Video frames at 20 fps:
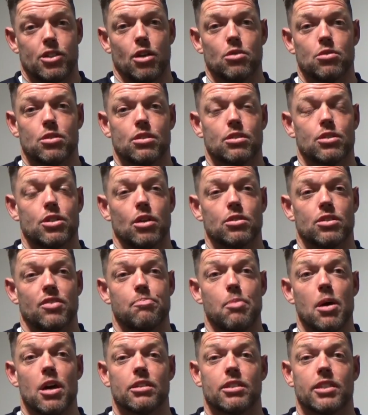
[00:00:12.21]

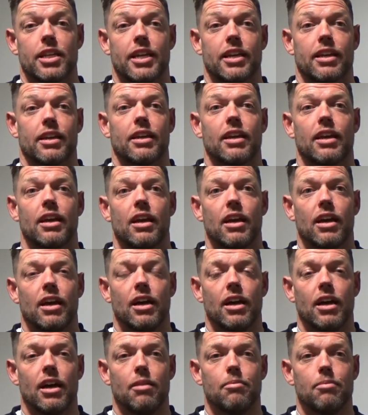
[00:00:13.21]
Joseph Bursik,
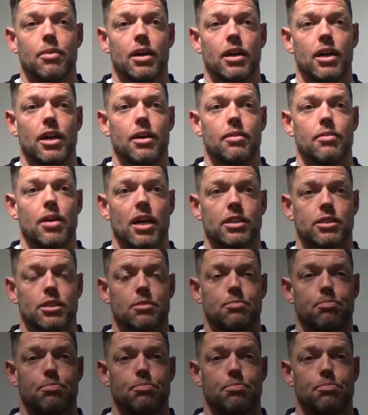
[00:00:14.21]
um, uh, as a